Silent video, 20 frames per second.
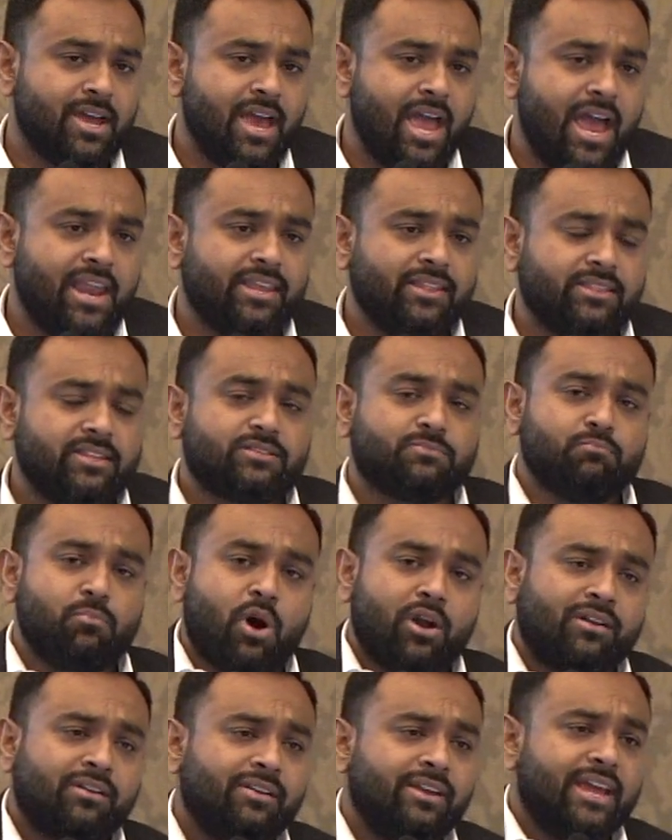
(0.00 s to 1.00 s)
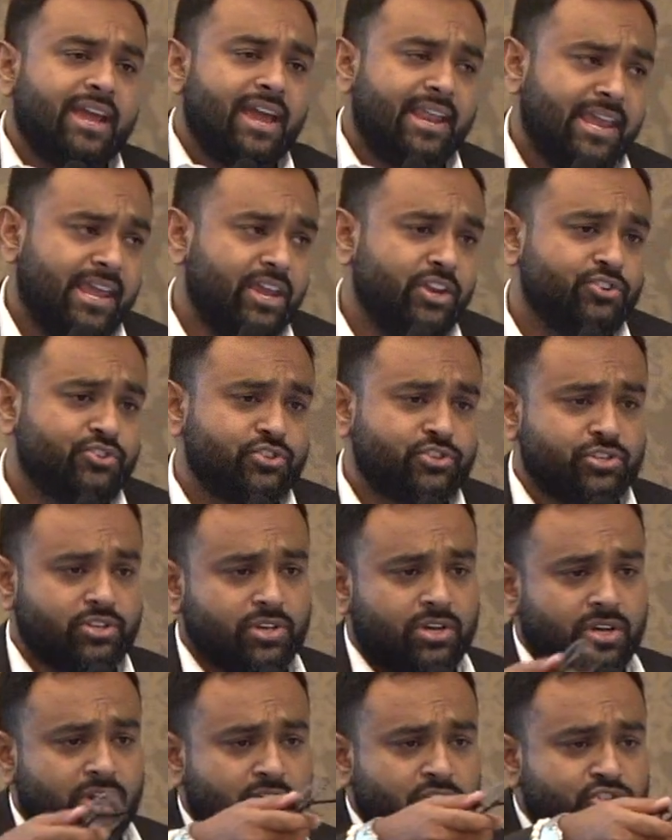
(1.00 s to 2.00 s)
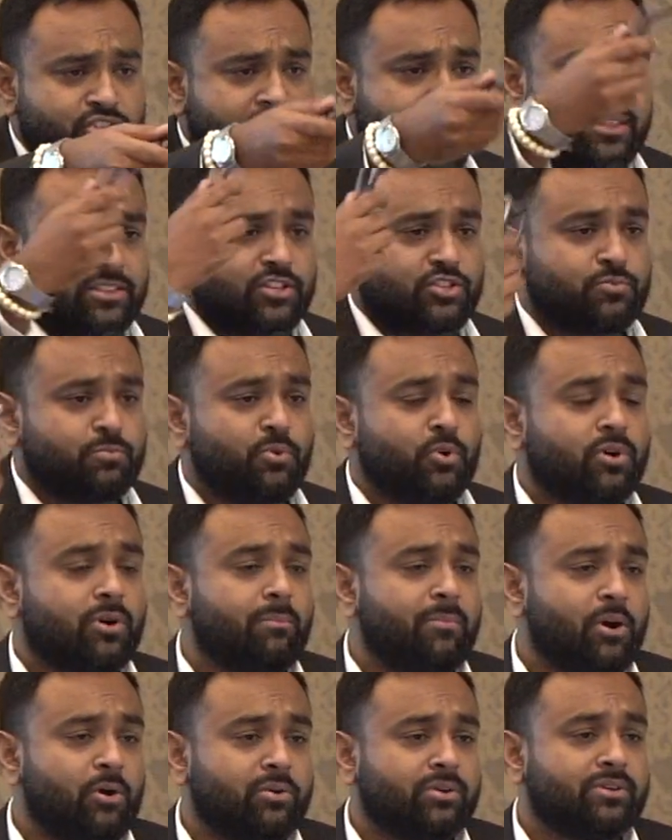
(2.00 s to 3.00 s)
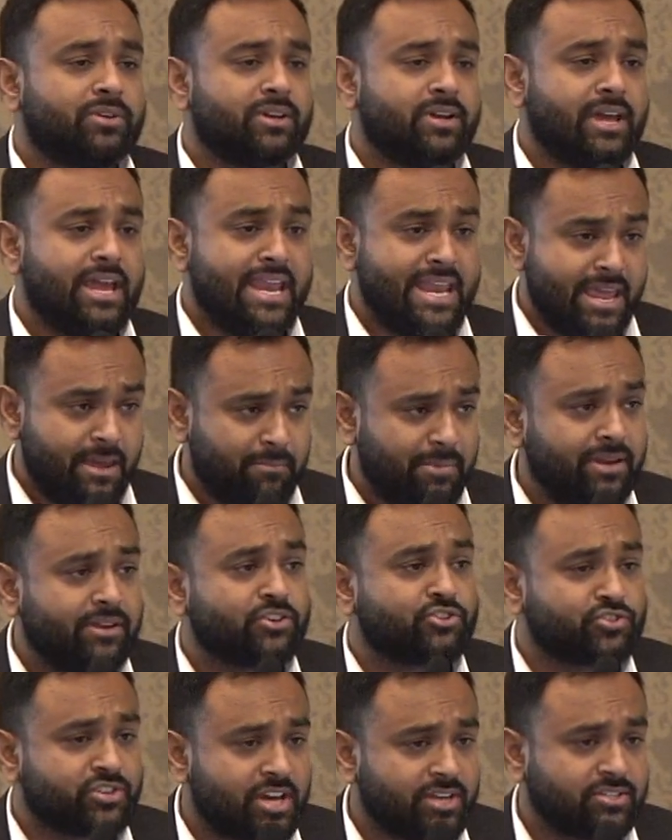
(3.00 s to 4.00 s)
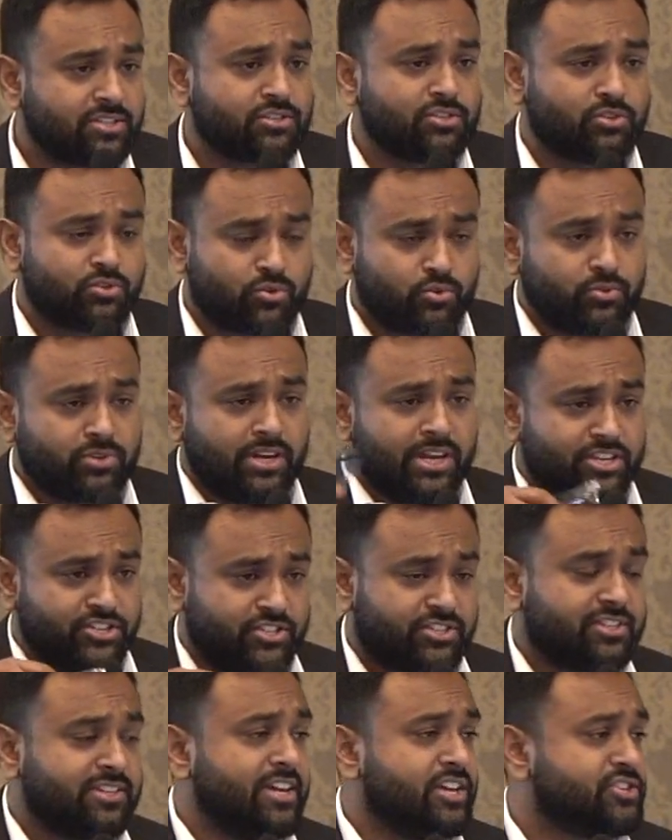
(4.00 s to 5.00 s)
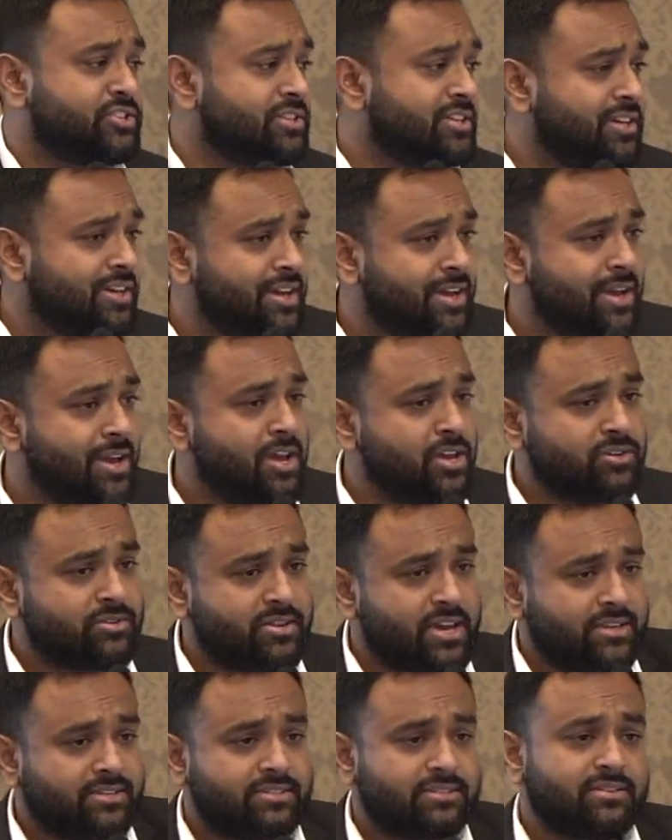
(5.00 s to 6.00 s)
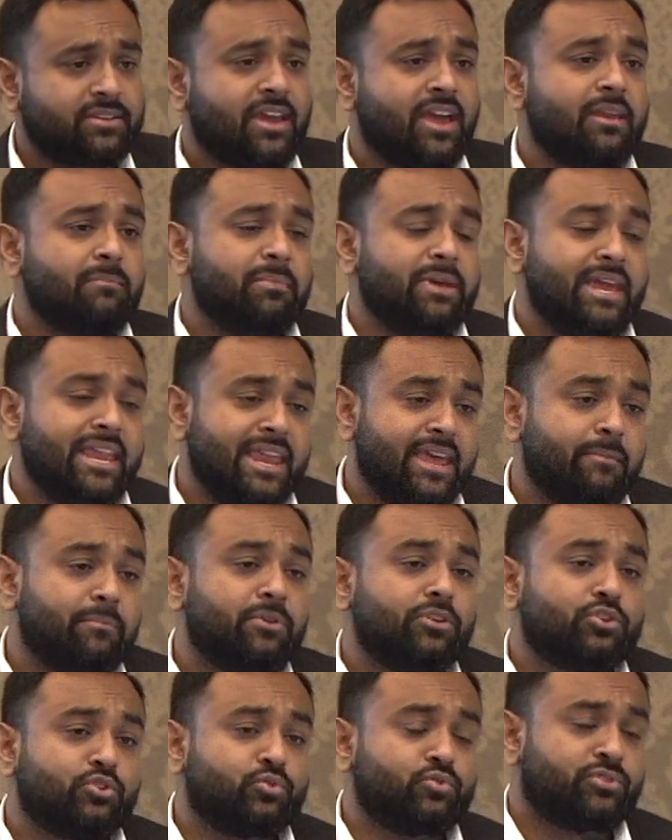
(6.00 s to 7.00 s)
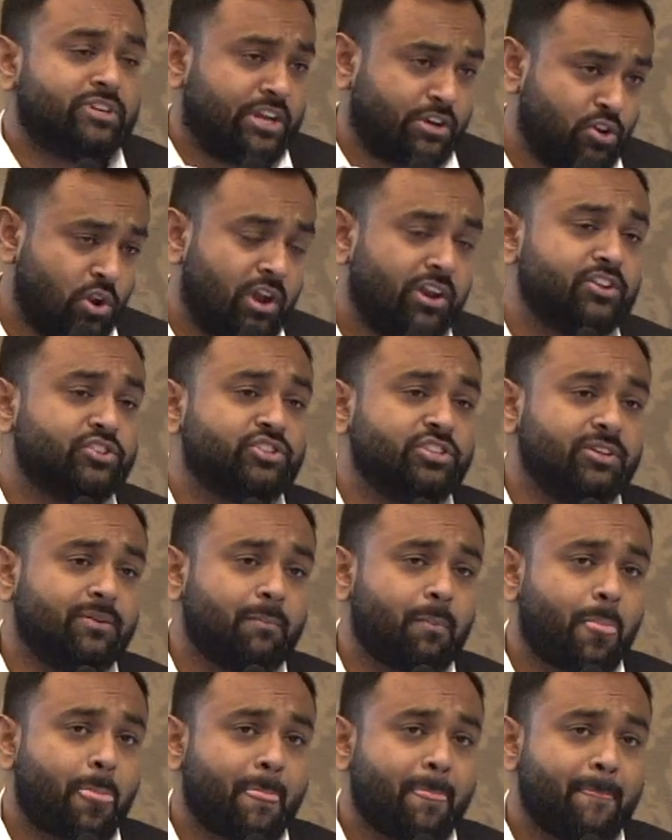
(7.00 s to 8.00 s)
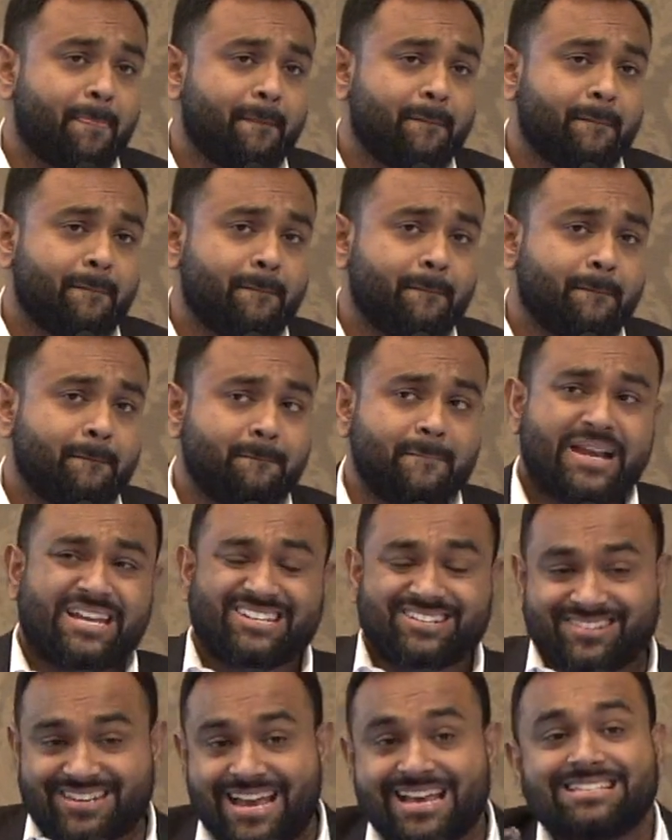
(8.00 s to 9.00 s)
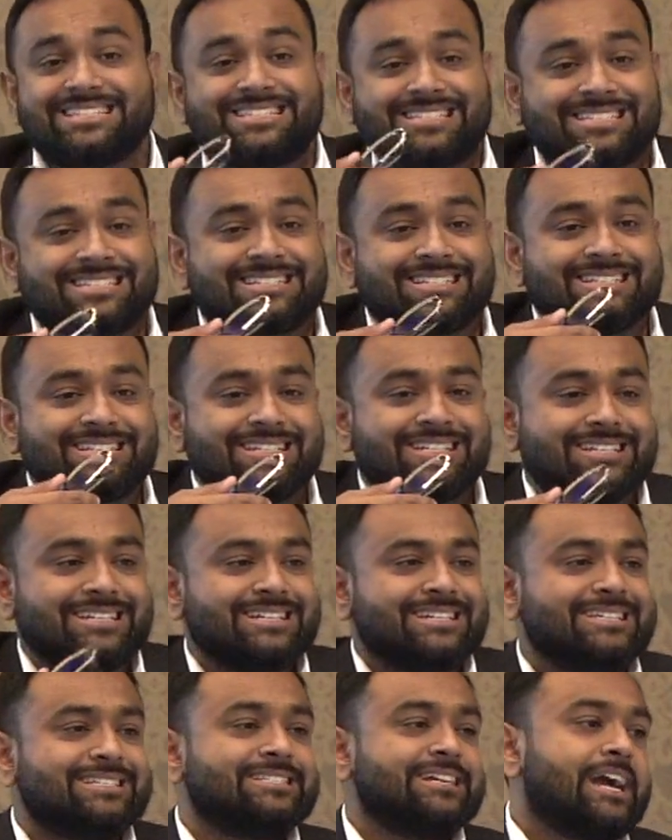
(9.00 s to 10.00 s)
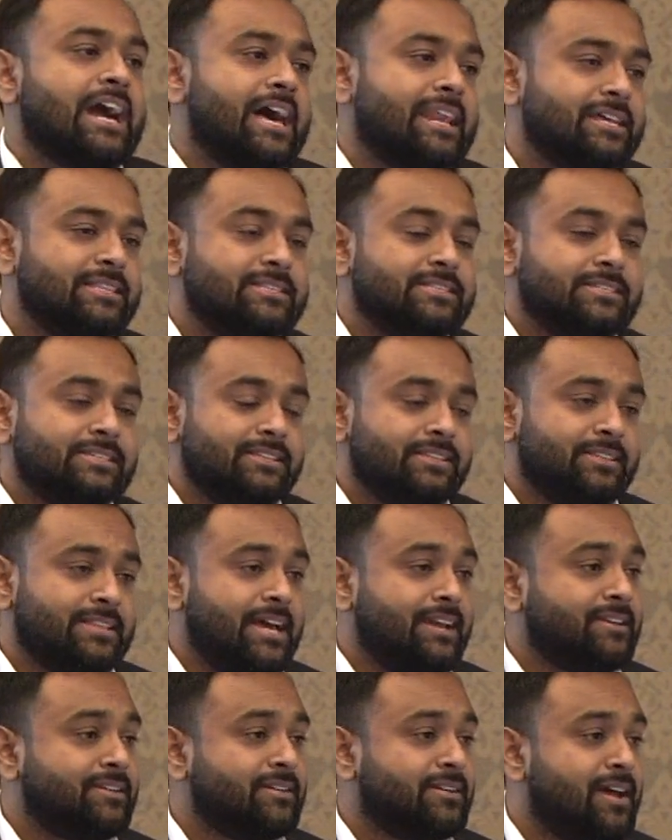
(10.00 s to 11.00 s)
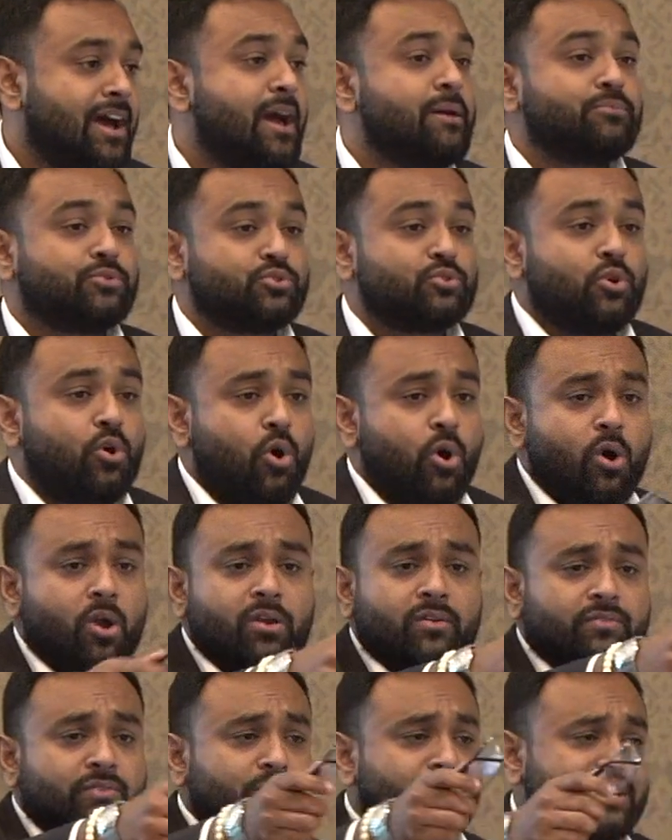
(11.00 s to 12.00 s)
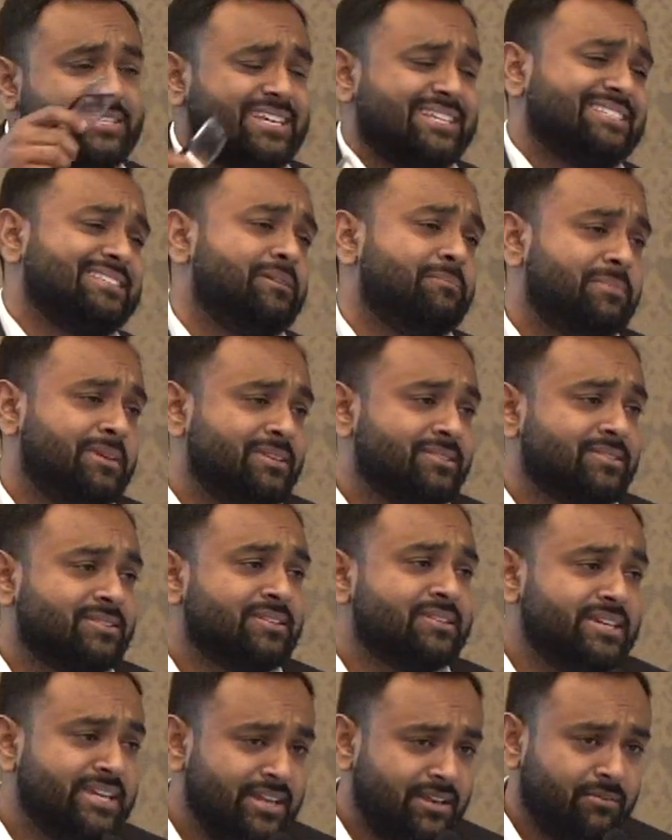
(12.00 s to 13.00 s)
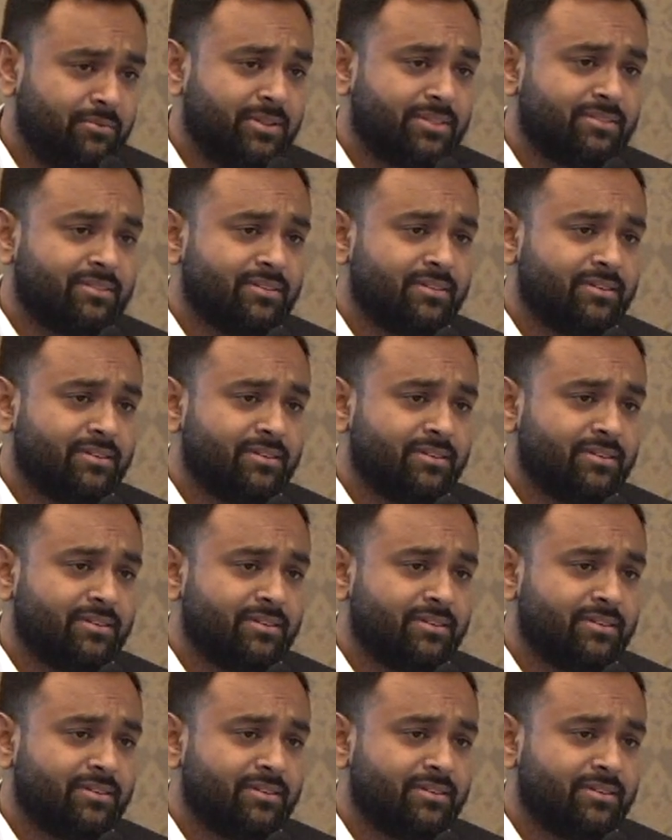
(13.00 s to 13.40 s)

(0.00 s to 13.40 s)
And in this modern day and age, Jayanta spoke about enabling trust through the legislation. Trust can be enabled through technology, but trust is the currency that I'm sure all of you as SMEs deal with